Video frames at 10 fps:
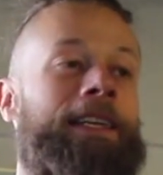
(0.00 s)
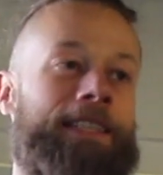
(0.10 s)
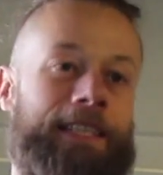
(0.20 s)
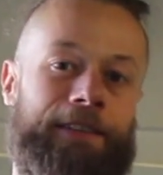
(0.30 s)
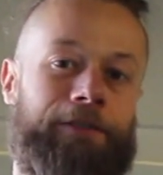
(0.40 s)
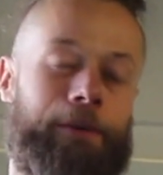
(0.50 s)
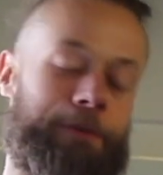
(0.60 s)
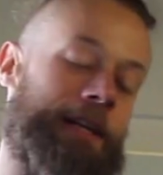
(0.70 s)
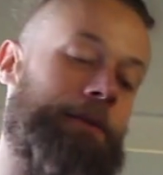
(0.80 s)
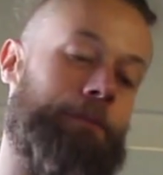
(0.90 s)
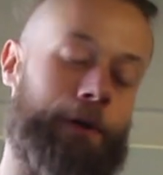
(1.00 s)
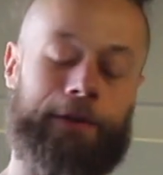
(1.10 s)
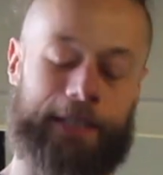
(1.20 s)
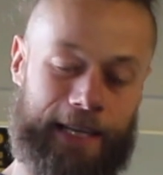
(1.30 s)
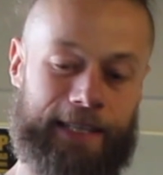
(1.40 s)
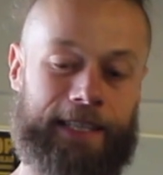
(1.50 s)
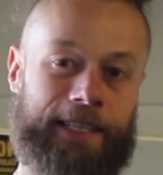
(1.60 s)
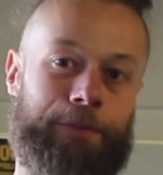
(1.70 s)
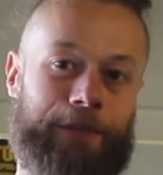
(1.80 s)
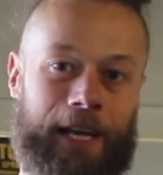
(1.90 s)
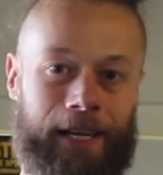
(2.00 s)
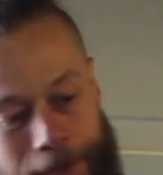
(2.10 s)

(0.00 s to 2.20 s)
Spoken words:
65%, but say 60%,